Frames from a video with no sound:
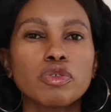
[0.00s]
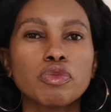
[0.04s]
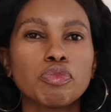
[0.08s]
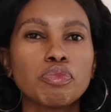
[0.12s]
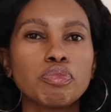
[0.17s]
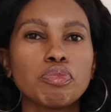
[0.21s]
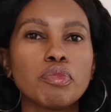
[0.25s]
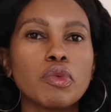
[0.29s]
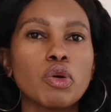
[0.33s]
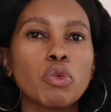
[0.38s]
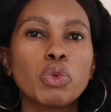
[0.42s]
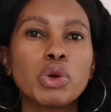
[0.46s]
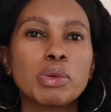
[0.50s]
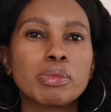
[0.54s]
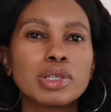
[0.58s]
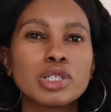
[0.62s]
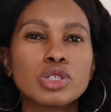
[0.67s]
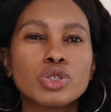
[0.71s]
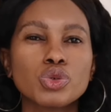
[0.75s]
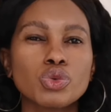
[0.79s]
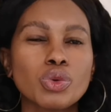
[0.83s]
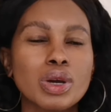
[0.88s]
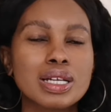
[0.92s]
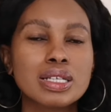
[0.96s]
of
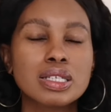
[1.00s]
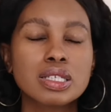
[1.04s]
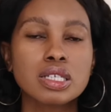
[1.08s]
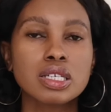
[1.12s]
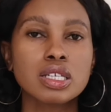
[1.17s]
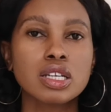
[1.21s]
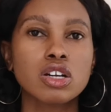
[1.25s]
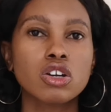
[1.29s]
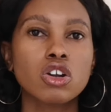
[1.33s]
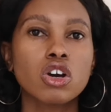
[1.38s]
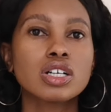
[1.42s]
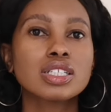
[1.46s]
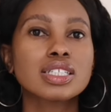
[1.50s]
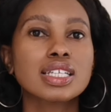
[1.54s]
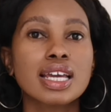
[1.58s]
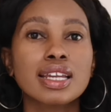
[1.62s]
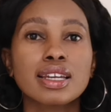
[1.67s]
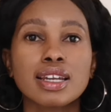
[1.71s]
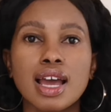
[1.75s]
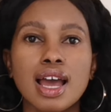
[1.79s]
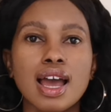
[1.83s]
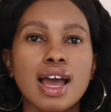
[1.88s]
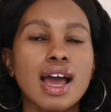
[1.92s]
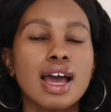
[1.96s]
women do, I see it a lot
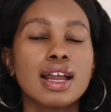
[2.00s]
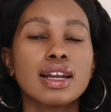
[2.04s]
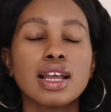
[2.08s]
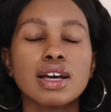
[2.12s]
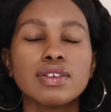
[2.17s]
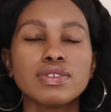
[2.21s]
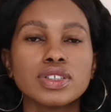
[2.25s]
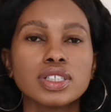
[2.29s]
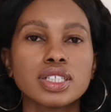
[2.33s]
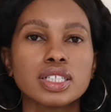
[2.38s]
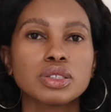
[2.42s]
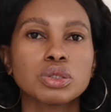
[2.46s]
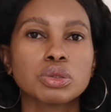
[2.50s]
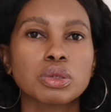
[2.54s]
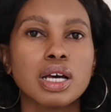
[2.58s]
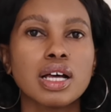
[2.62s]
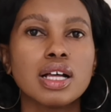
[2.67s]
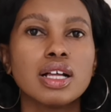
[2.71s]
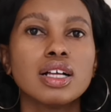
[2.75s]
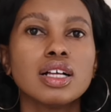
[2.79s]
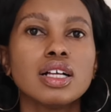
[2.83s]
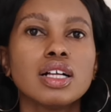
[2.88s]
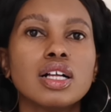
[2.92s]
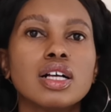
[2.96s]
and I love it as
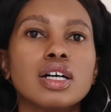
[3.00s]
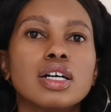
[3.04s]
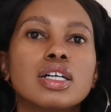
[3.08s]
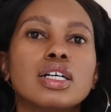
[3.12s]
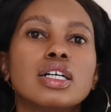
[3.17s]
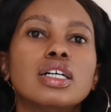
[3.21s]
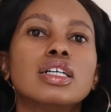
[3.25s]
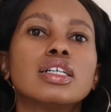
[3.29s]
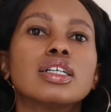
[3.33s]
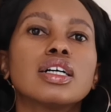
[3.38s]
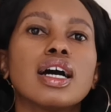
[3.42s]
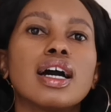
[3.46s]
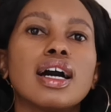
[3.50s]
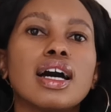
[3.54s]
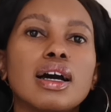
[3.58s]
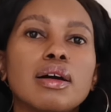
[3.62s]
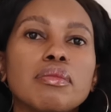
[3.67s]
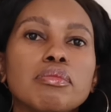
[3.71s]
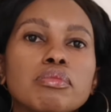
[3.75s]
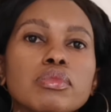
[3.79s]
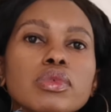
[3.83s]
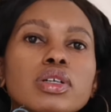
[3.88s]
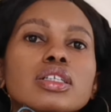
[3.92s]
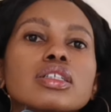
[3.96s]
well,
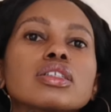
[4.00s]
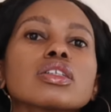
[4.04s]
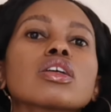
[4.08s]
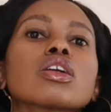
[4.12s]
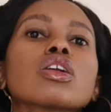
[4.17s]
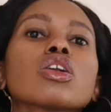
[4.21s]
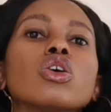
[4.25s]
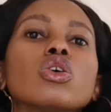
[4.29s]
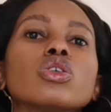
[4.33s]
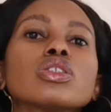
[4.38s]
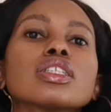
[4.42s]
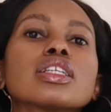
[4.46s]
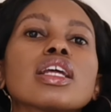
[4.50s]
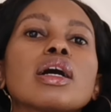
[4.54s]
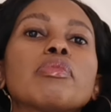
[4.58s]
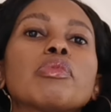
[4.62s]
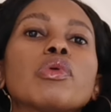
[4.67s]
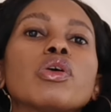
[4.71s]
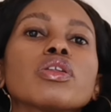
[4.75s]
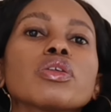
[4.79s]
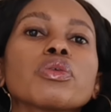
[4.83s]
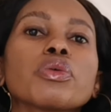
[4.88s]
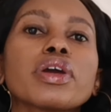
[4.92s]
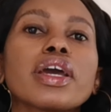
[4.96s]
close it up
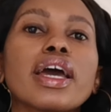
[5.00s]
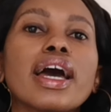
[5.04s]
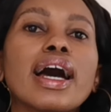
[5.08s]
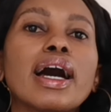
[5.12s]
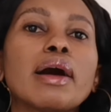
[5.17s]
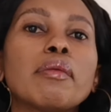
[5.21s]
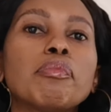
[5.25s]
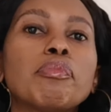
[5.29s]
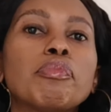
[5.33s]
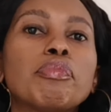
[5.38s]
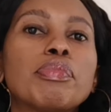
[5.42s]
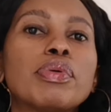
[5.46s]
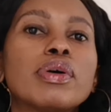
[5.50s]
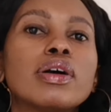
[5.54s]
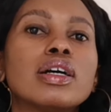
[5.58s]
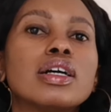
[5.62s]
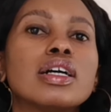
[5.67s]
all the way up.